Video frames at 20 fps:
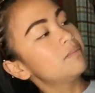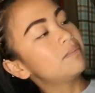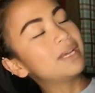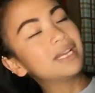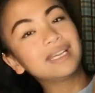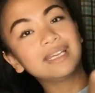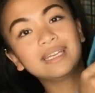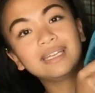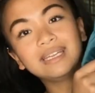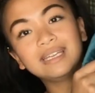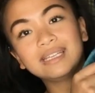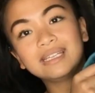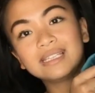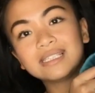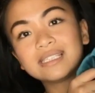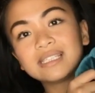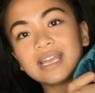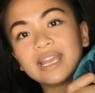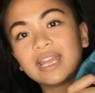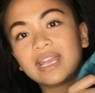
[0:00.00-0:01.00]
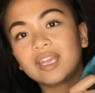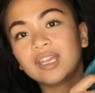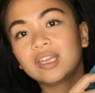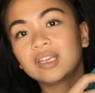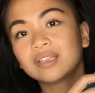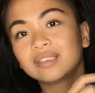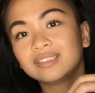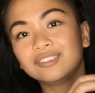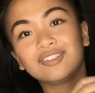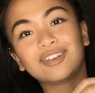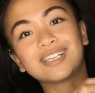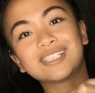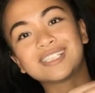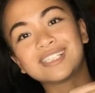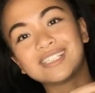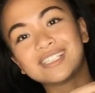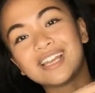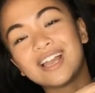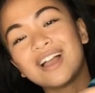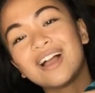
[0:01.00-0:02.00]
but it is a, you guys
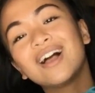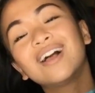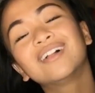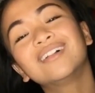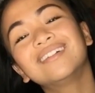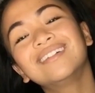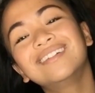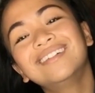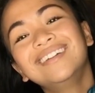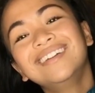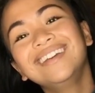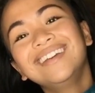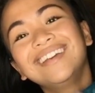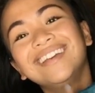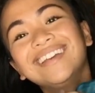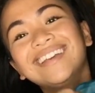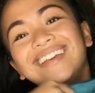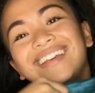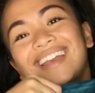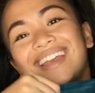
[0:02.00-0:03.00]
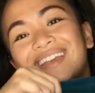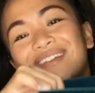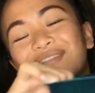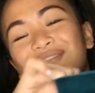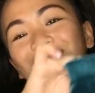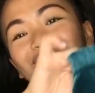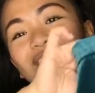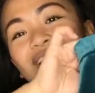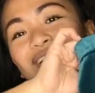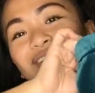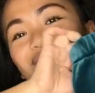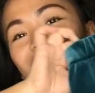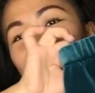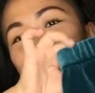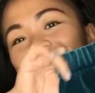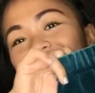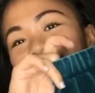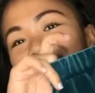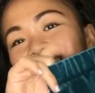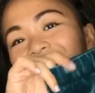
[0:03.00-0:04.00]
can tell, a
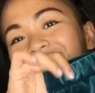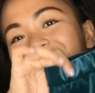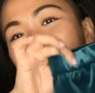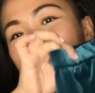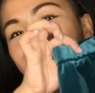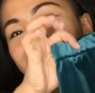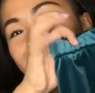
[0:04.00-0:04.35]
velvet